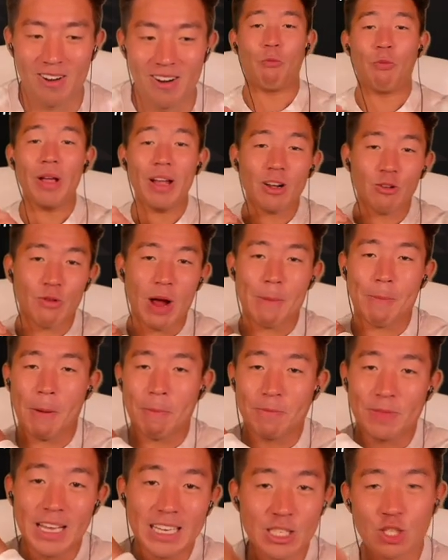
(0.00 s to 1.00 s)
We're going to wrap
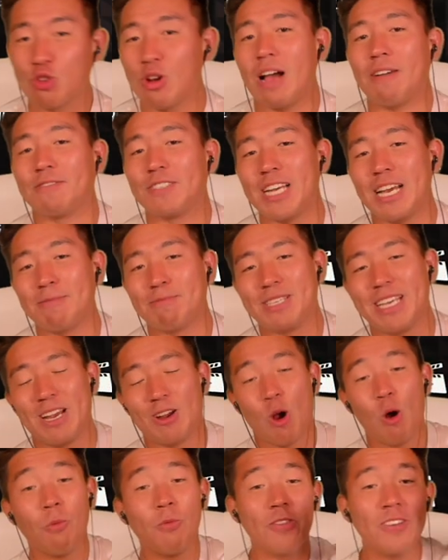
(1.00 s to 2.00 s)
up this Draft Champs here.
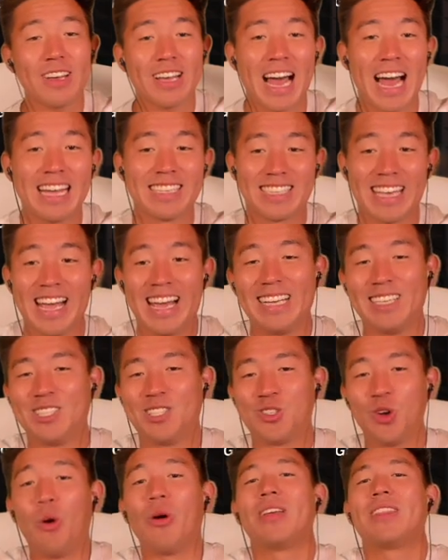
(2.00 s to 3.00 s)
Hopefully, you guys
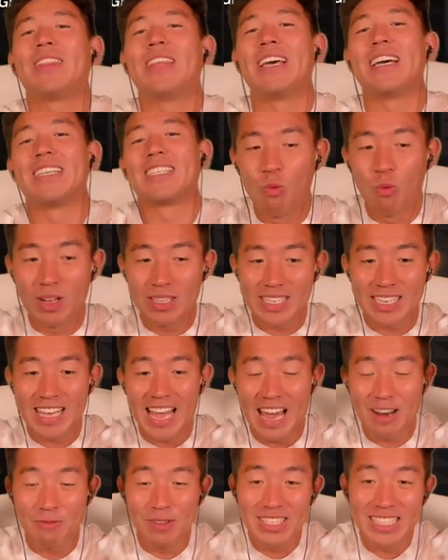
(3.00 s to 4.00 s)
enjoyed this. Once
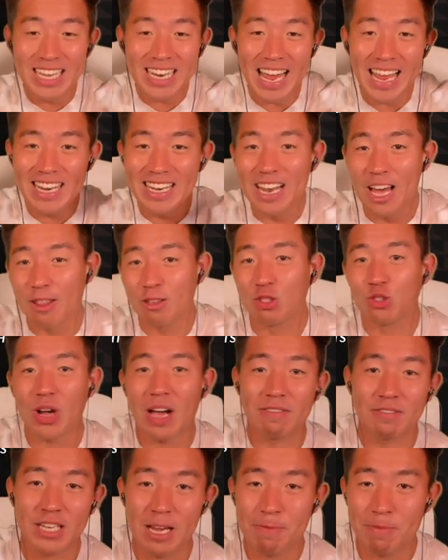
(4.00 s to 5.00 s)
again, we did another
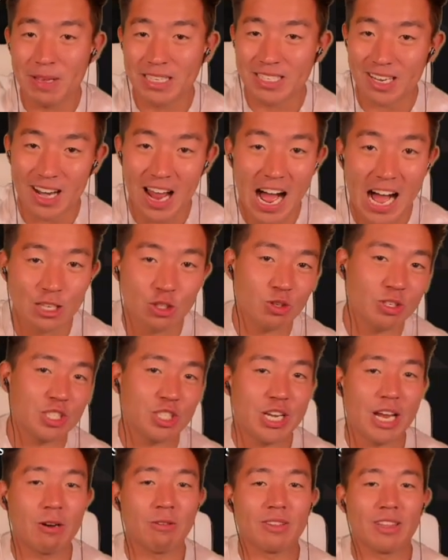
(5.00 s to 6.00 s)
Draft Champions on Andre's
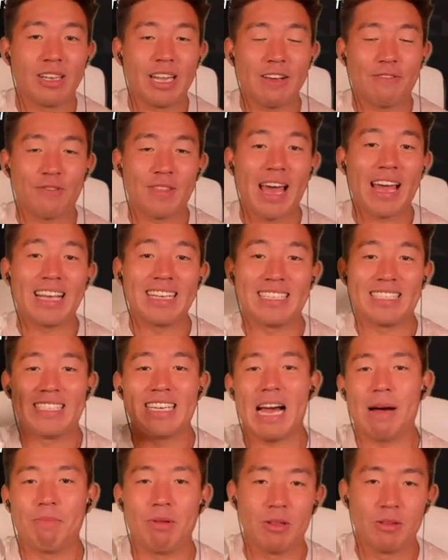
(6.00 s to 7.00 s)
channel. The link for that is
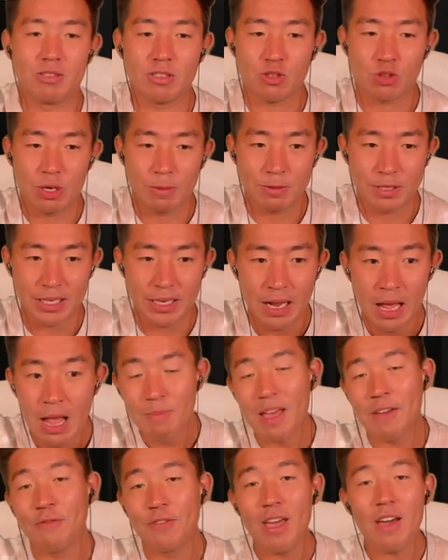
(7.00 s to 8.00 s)
down below in the description.
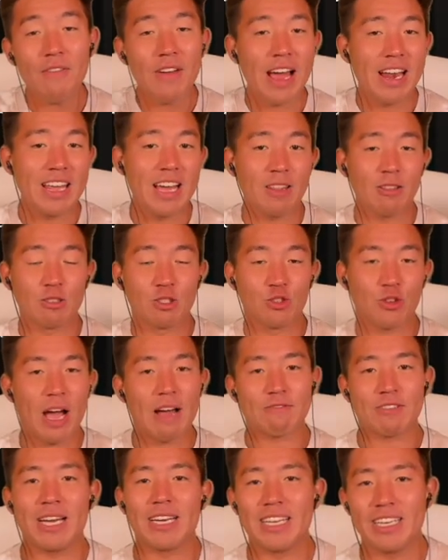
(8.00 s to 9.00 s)
But if you have any other
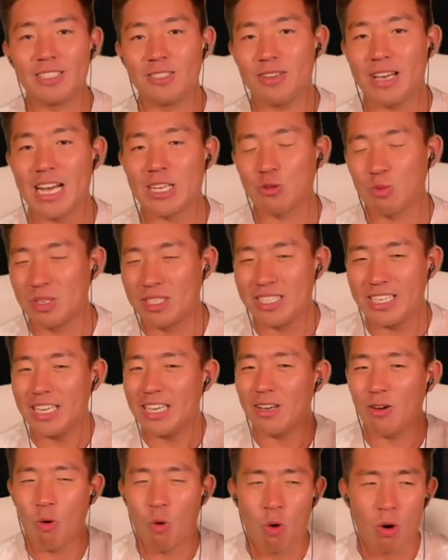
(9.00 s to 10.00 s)
draft ideas you guys want to
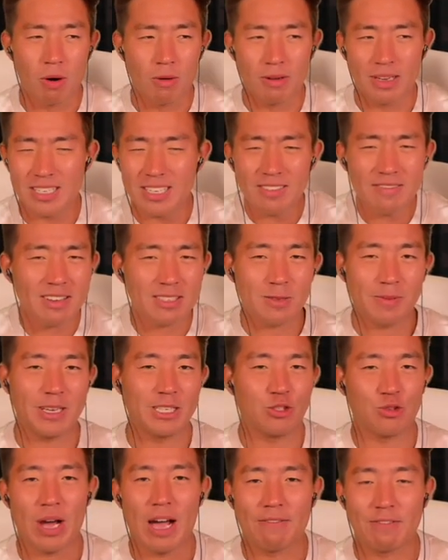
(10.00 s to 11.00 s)
see, or it doesn't have to be a
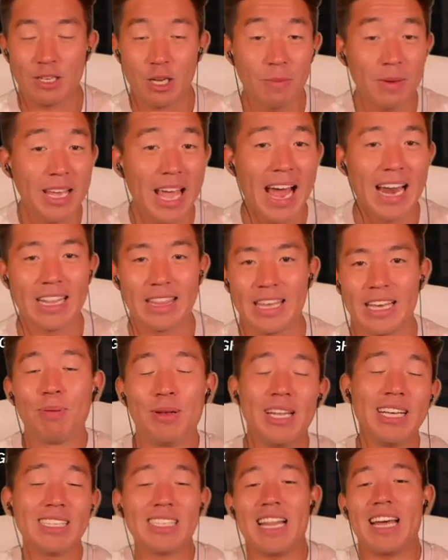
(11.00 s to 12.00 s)
draft, it could be anything,
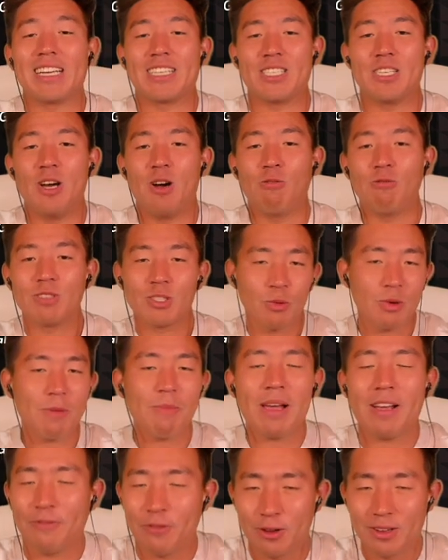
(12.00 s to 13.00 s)
please let us know so we can
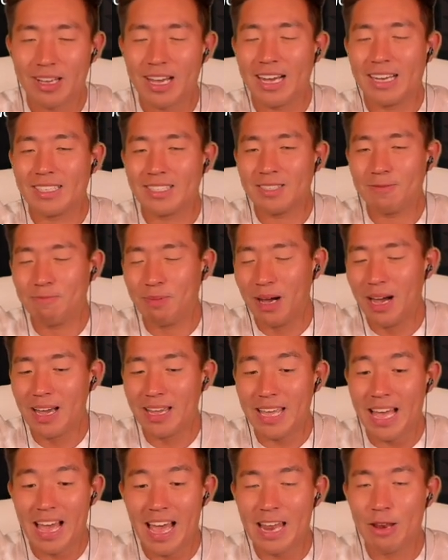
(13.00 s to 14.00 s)
make it for you guys. But
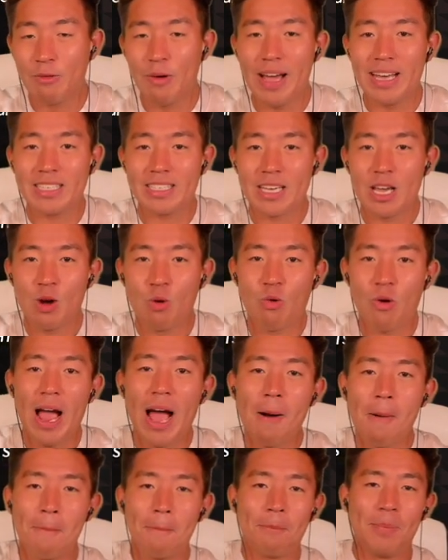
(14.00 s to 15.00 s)
yeah, anyways, we're
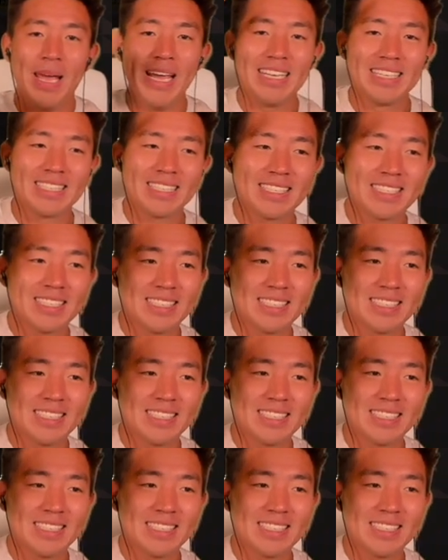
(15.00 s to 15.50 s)
out. Peace.